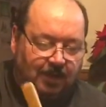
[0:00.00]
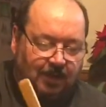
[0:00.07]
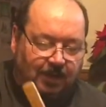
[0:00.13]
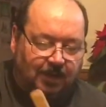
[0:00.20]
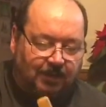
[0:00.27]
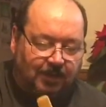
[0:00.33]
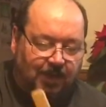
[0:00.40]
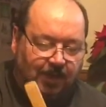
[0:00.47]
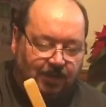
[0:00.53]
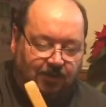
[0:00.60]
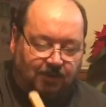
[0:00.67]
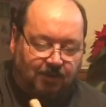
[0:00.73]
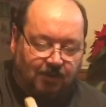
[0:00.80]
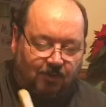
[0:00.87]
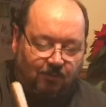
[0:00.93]
And then
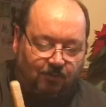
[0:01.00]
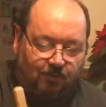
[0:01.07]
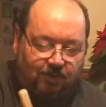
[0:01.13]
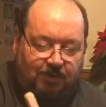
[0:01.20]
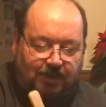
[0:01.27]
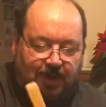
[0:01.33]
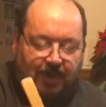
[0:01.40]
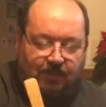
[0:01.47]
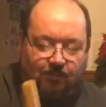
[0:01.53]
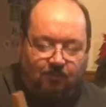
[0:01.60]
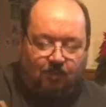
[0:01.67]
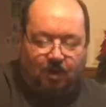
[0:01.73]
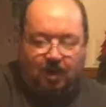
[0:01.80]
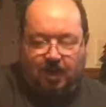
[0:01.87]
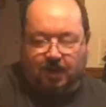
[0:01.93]
you're going to work on the
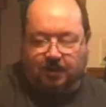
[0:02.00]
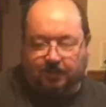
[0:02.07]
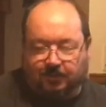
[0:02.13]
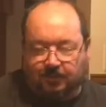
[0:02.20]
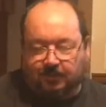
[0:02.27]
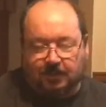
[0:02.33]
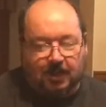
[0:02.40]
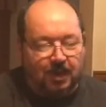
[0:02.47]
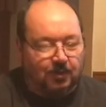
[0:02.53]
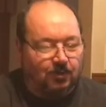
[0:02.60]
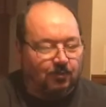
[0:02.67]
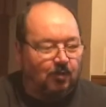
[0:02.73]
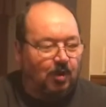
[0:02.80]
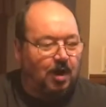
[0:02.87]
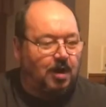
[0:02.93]
water. Now
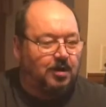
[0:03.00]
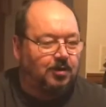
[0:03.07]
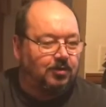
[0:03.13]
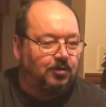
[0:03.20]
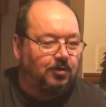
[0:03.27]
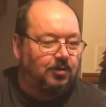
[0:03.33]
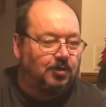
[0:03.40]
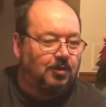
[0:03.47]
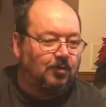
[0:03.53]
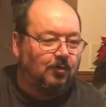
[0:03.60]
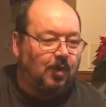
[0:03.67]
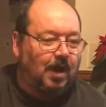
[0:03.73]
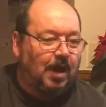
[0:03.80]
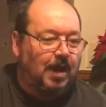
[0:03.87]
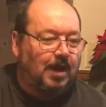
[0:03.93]
the water you're going to
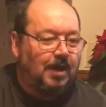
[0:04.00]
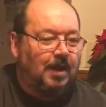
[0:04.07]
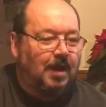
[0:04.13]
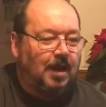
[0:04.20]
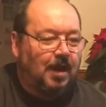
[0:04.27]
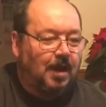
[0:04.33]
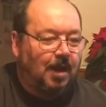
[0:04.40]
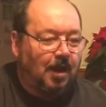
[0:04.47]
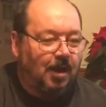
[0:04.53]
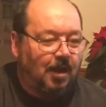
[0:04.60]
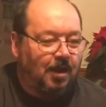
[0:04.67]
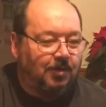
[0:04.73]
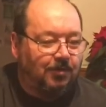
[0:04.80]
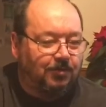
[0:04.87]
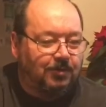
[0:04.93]
want
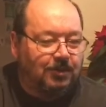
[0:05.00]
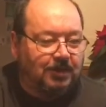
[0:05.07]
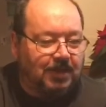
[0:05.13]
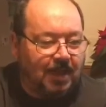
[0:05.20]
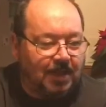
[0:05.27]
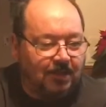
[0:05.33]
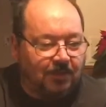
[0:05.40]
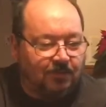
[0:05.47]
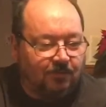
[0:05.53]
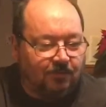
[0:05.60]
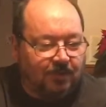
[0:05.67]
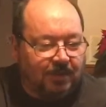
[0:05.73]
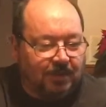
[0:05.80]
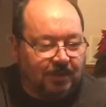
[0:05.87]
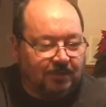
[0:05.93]
110
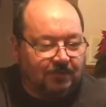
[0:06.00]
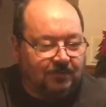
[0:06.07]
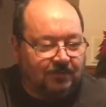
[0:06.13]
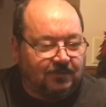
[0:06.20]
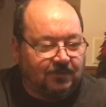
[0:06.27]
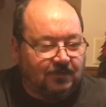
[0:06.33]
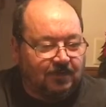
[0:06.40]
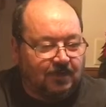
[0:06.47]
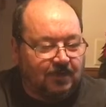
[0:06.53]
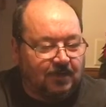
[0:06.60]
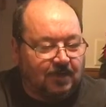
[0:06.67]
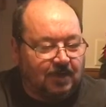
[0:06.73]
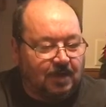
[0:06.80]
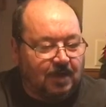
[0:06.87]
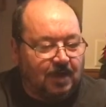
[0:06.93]
degrees,
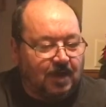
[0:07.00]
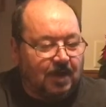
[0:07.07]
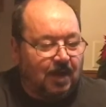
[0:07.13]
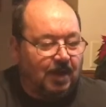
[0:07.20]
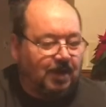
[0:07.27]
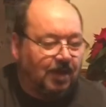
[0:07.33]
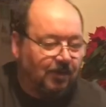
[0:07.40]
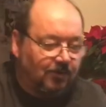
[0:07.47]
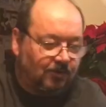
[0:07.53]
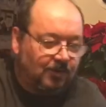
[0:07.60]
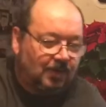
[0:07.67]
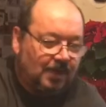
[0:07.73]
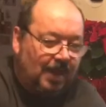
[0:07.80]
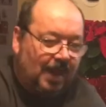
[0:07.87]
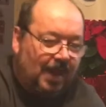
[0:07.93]
and then you're
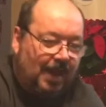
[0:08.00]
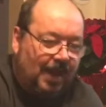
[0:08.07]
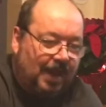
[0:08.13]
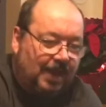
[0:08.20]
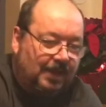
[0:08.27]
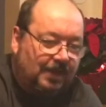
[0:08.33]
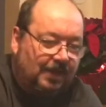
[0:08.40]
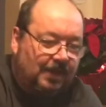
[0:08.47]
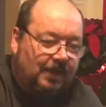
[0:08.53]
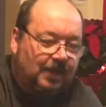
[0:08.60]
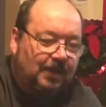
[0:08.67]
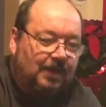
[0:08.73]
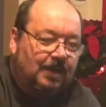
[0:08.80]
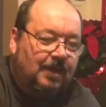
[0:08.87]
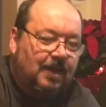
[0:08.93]
going to add
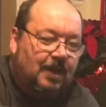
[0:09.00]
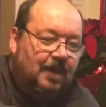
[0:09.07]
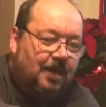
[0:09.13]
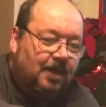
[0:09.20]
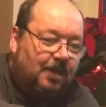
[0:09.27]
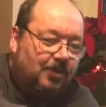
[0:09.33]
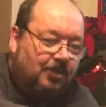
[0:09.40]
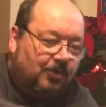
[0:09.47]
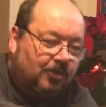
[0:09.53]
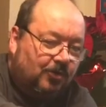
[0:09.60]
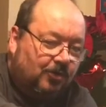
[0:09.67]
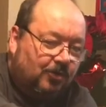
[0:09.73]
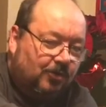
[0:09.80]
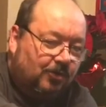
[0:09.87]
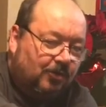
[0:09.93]
in
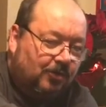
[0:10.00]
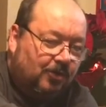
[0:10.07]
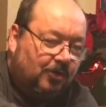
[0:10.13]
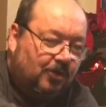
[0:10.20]
your